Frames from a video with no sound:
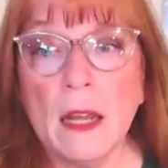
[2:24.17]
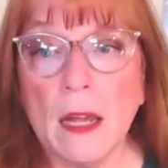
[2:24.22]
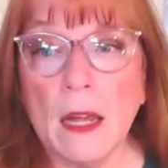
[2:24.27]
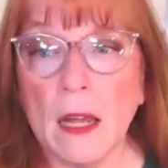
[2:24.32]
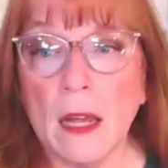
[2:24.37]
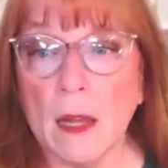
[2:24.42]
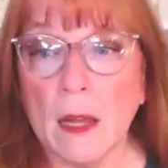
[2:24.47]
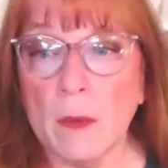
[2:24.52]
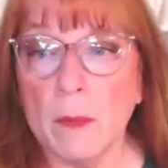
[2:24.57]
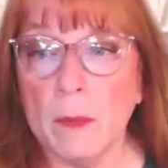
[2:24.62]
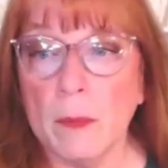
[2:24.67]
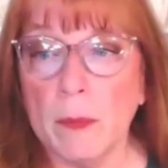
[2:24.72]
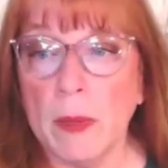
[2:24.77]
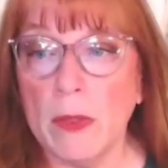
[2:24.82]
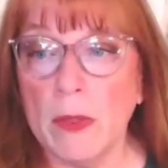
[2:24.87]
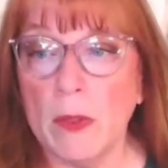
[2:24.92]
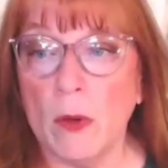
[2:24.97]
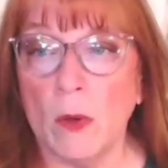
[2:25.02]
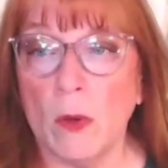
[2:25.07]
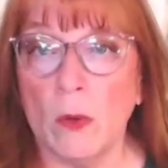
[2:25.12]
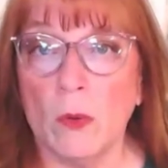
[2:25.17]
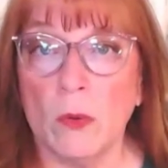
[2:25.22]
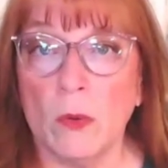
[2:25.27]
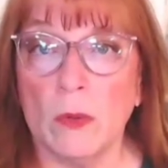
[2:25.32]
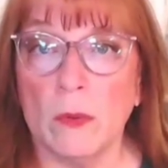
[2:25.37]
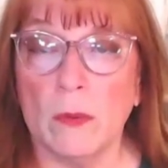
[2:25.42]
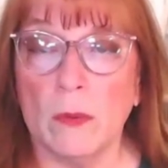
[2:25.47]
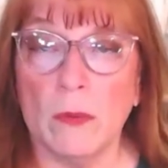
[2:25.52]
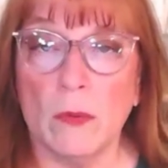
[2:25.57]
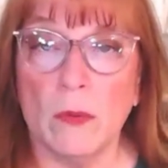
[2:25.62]
But
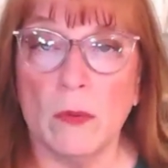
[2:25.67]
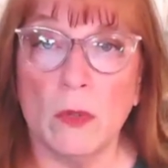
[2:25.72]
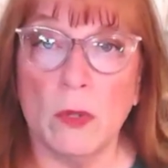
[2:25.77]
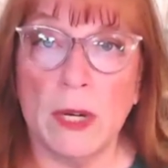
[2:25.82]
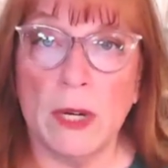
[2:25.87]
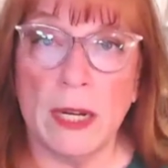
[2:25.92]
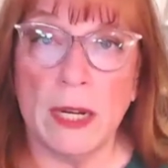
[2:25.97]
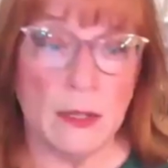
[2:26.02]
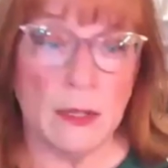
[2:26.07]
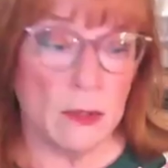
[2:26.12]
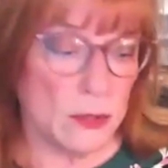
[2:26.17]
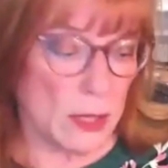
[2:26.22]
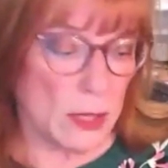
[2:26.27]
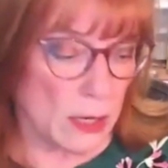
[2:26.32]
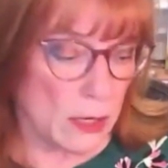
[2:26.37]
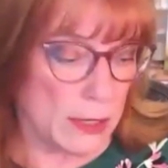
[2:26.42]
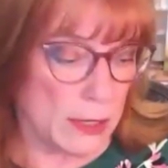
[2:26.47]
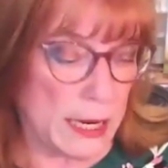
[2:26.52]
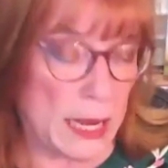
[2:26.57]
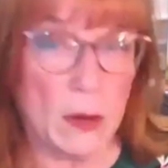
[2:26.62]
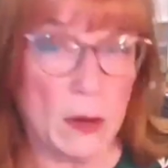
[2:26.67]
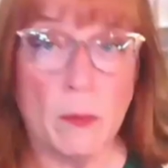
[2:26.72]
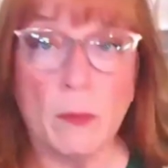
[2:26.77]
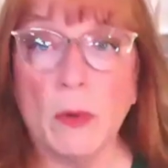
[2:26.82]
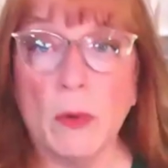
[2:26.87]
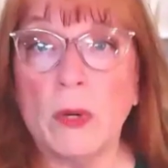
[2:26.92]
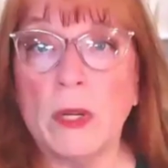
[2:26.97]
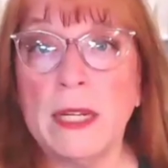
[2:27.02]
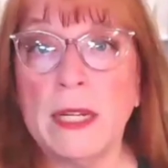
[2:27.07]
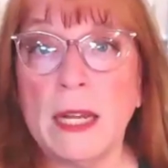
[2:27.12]
those strands are now
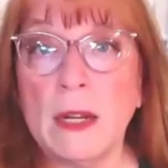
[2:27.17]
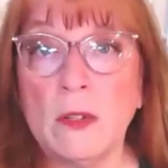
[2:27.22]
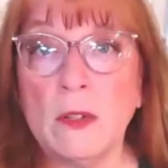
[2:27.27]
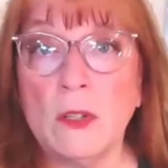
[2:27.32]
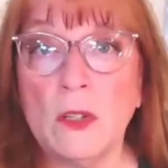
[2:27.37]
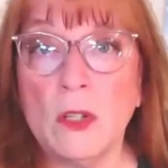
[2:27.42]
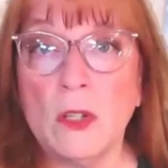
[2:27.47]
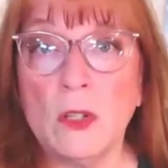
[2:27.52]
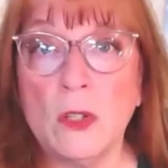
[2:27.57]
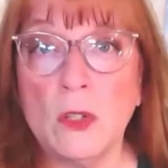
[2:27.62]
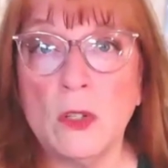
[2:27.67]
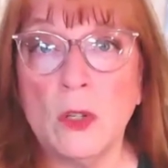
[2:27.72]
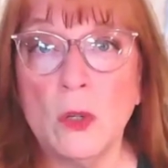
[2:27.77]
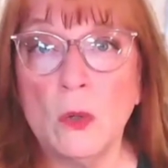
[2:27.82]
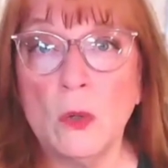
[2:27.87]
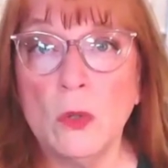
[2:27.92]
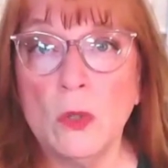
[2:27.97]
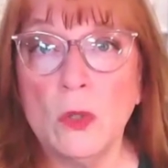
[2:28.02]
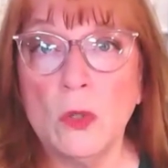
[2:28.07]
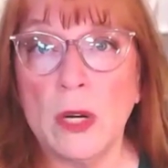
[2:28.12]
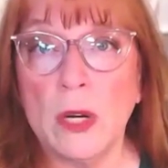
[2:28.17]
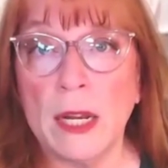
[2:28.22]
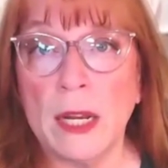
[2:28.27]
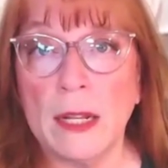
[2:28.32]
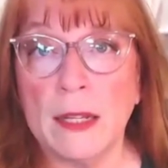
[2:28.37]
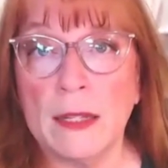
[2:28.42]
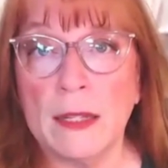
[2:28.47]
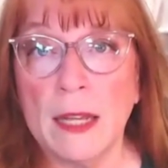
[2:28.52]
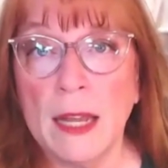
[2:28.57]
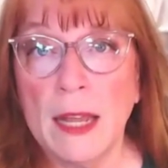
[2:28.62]
broken down to just two
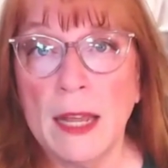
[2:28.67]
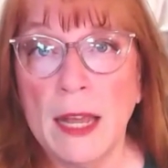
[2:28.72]
strands.